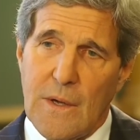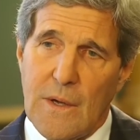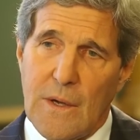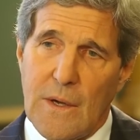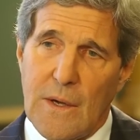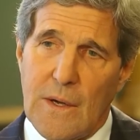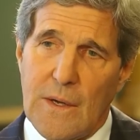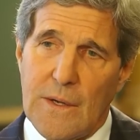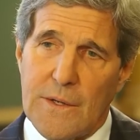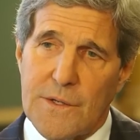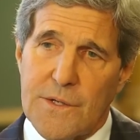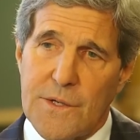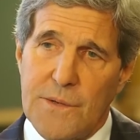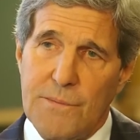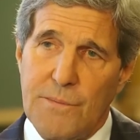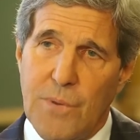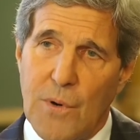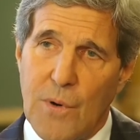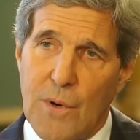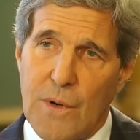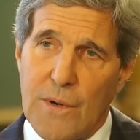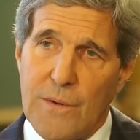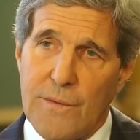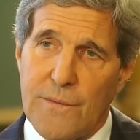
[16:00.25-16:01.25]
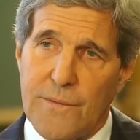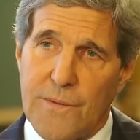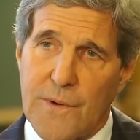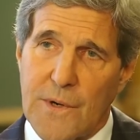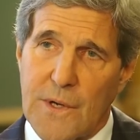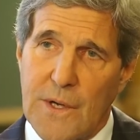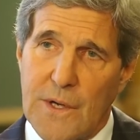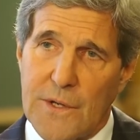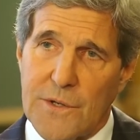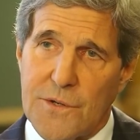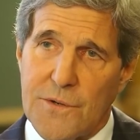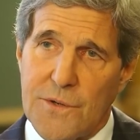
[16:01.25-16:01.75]
It's important for
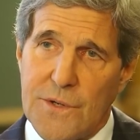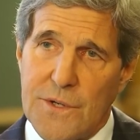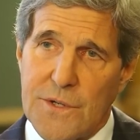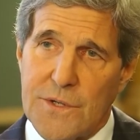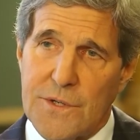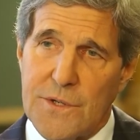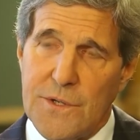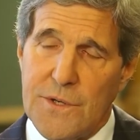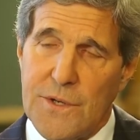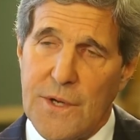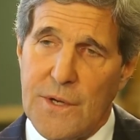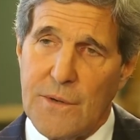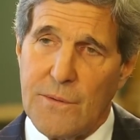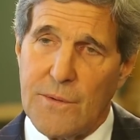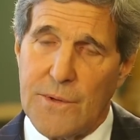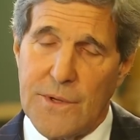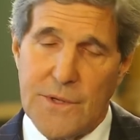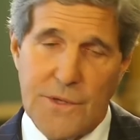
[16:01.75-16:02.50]
countries to deal with